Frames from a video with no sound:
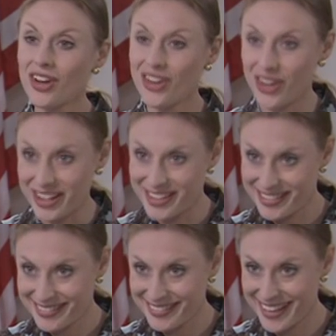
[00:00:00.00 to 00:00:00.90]
Good.
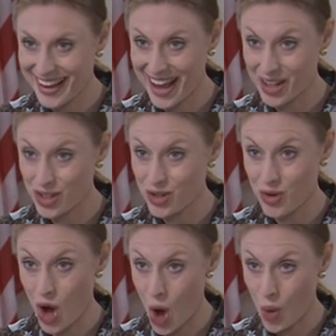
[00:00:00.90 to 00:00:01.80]
And do you
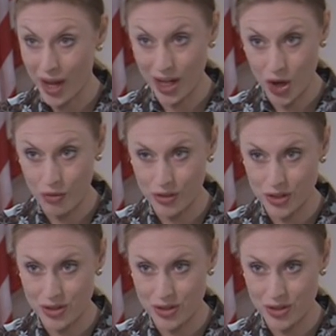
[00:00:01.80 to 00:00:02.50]
owe any overdue